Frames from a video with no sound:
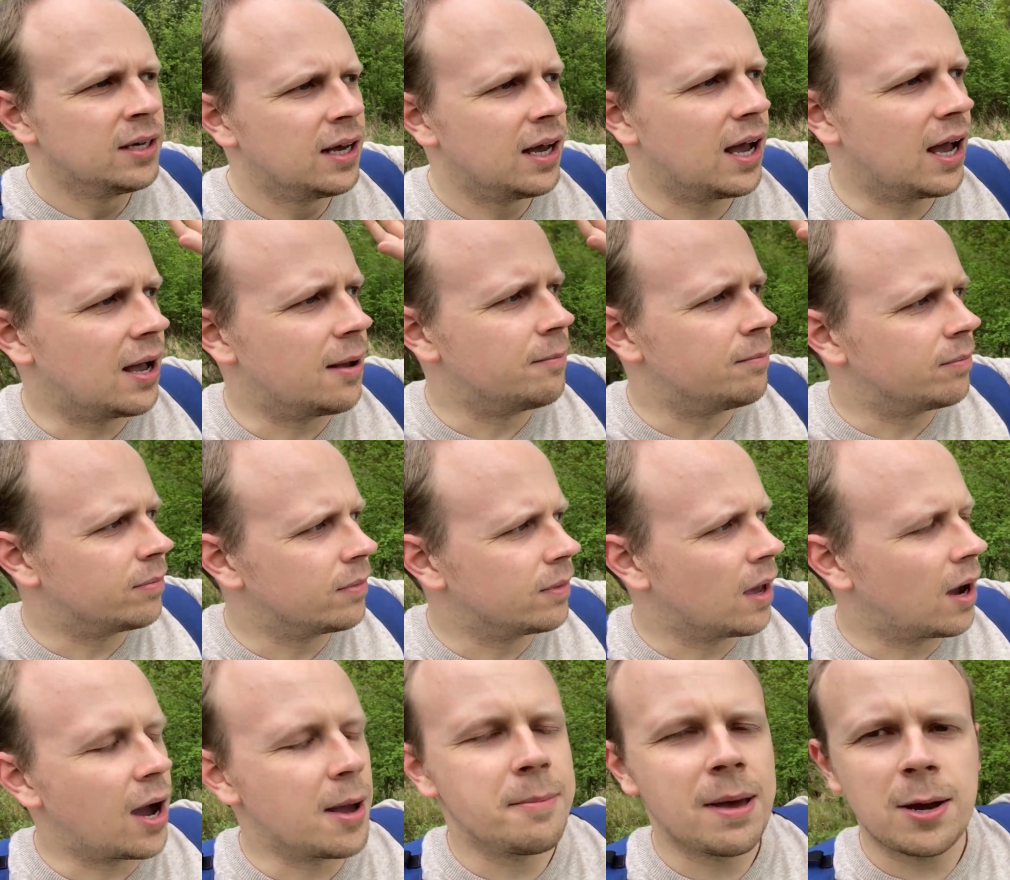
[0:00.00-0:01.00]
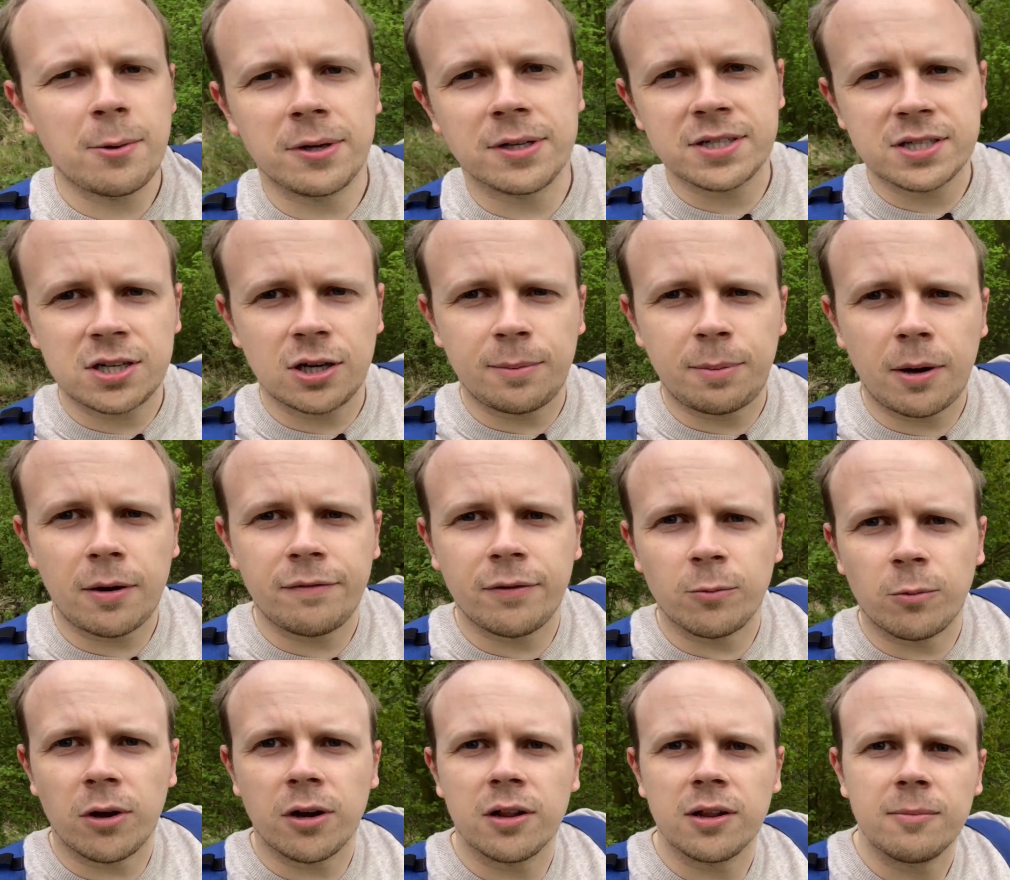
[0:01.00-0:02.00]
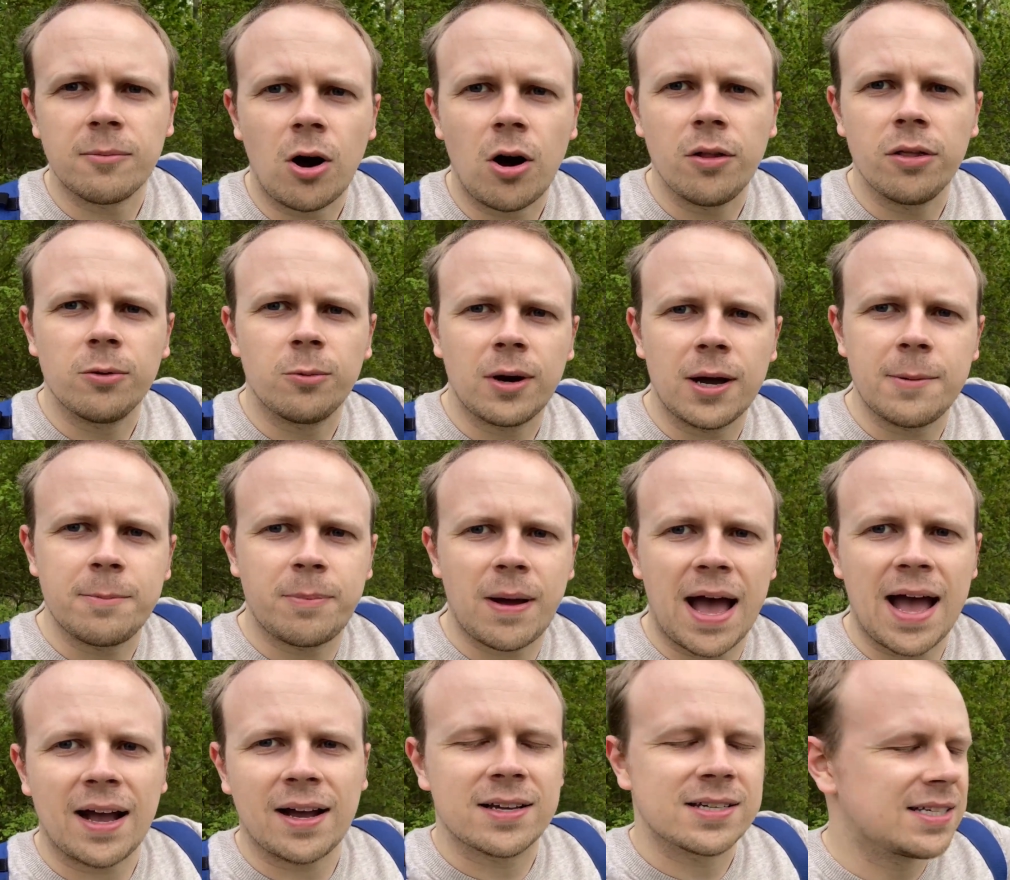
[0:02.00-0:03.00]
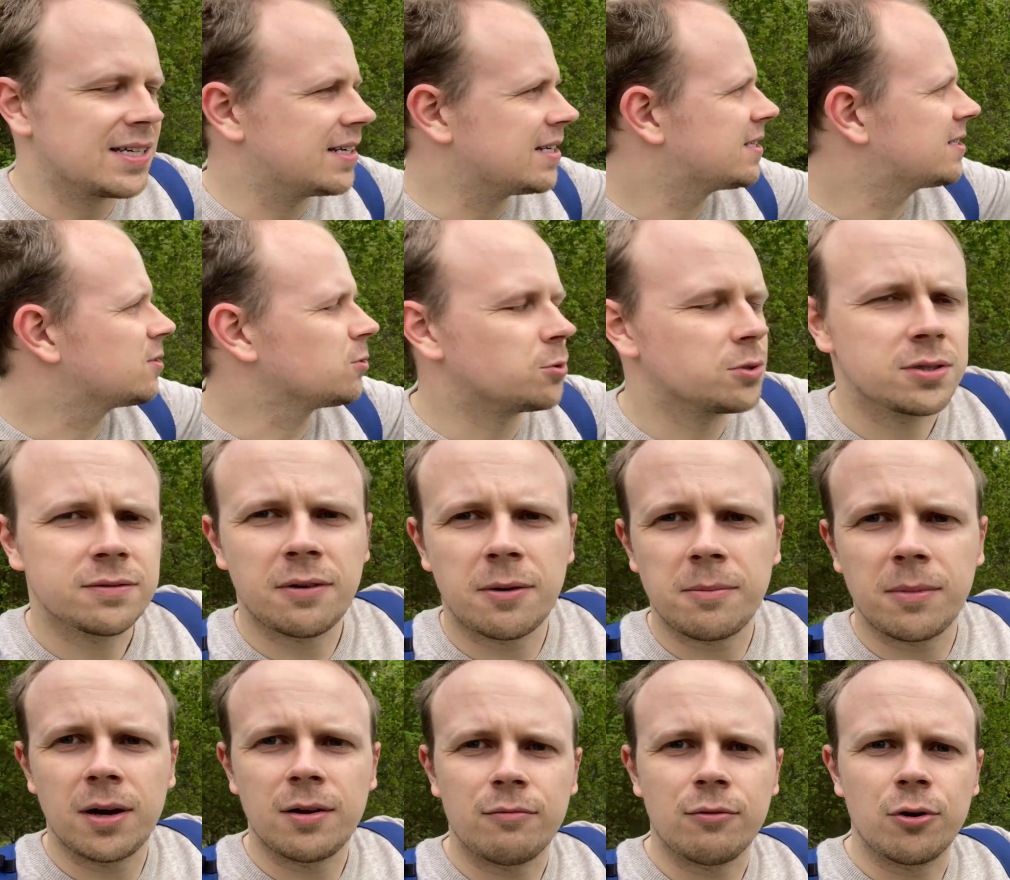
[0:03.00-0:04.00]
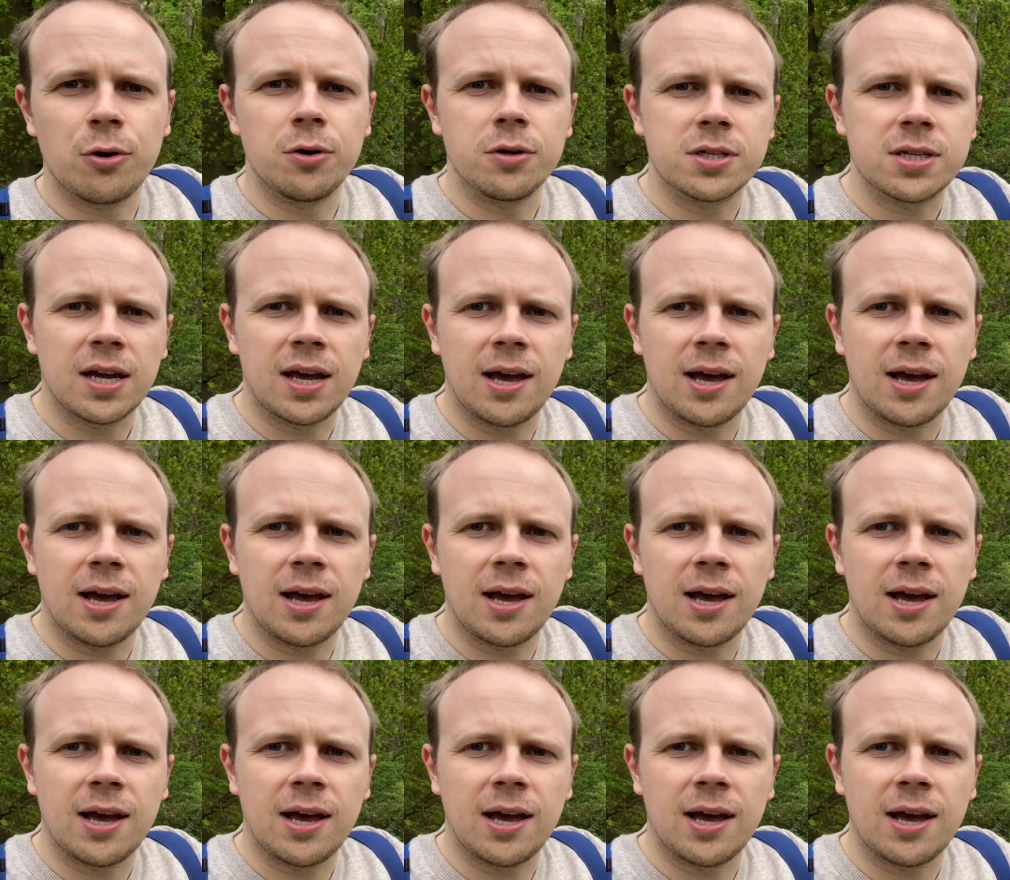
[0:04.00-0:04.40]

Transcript: I may well stop off at one of them on the way back because it is sort of on my route,